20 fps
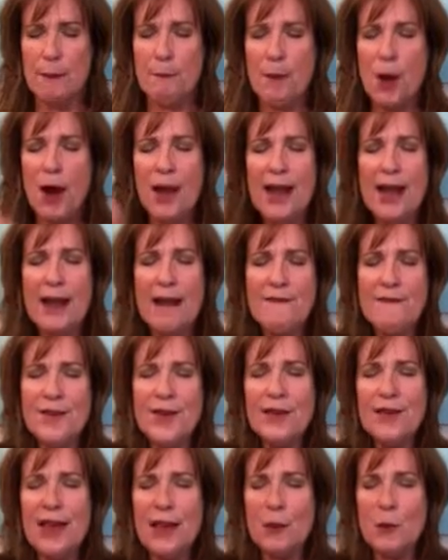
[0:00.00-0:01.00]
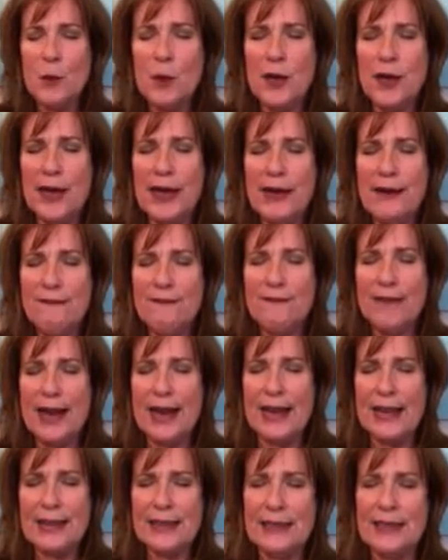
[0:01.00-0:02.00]
Body, I feel like we're in a
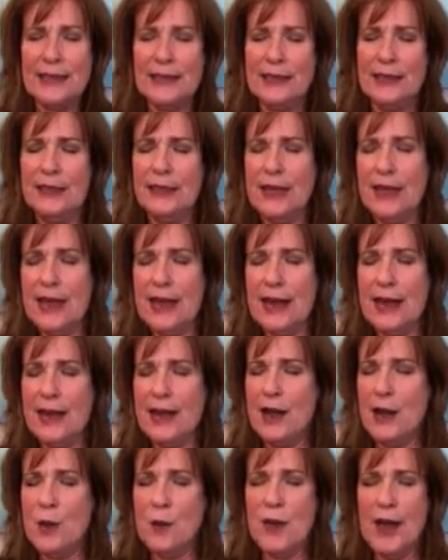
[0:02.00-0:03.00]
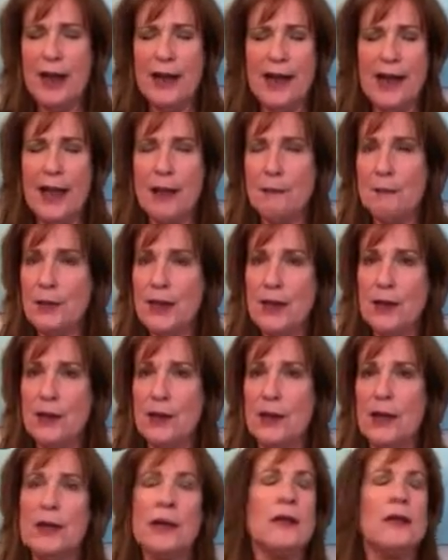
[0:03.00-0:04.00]
fight, and I know that can't be
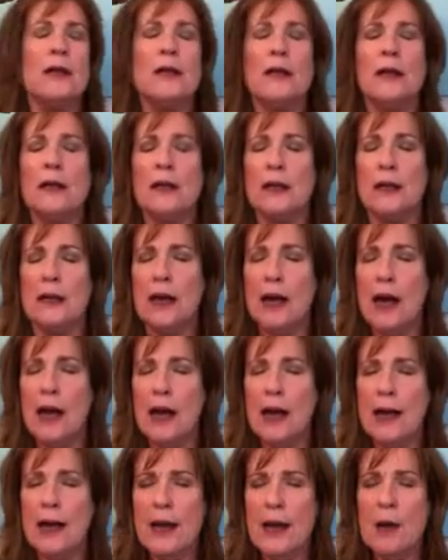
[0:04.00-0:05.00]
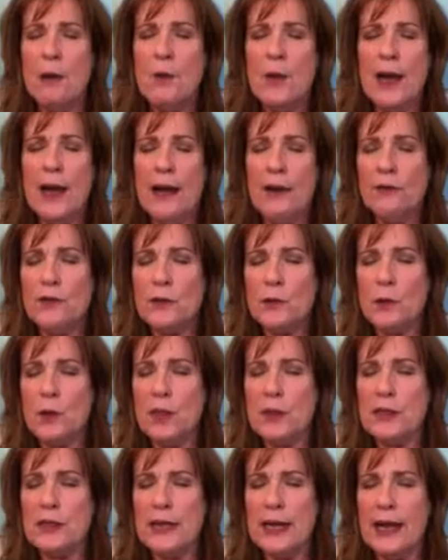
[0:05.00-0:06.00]
good. I know we have to
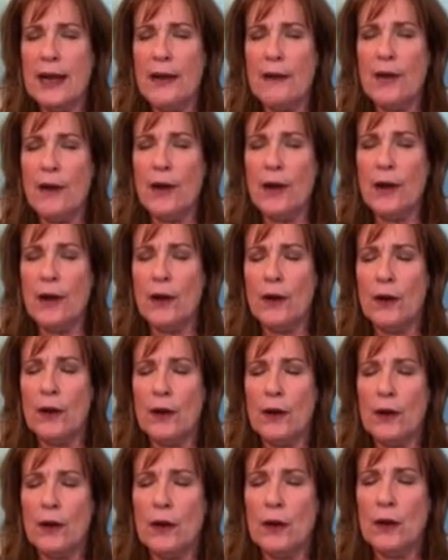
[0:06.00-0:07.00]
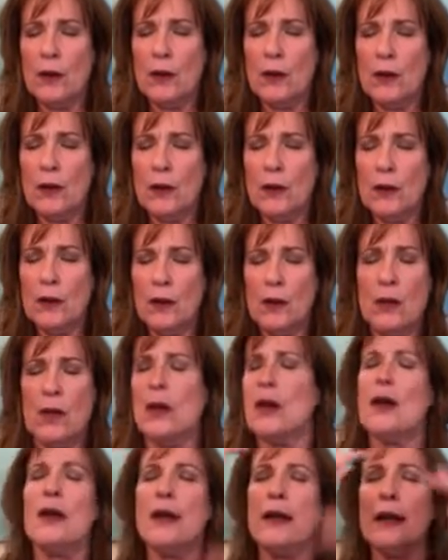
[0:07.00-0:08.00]
work together.
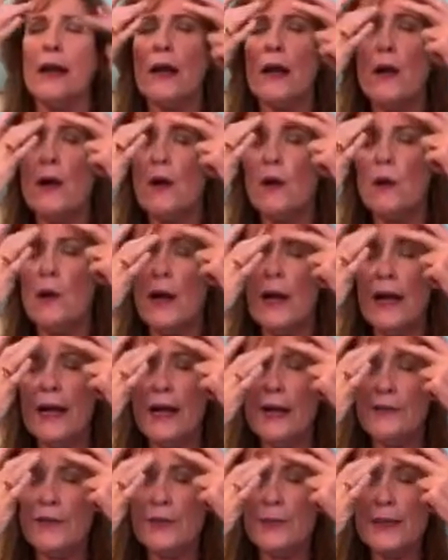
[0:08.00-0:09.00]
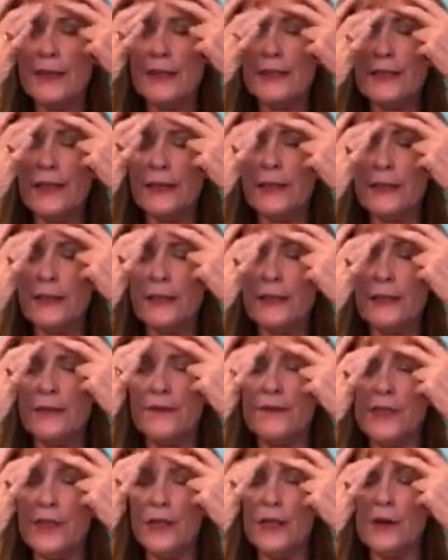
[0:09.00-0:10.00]
I know I have to be
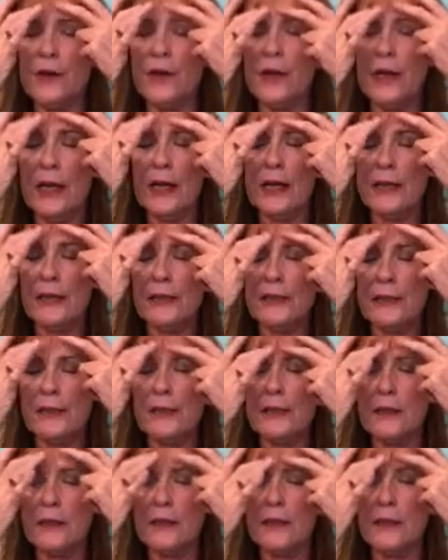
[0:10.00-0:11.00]
sensitive to your needs.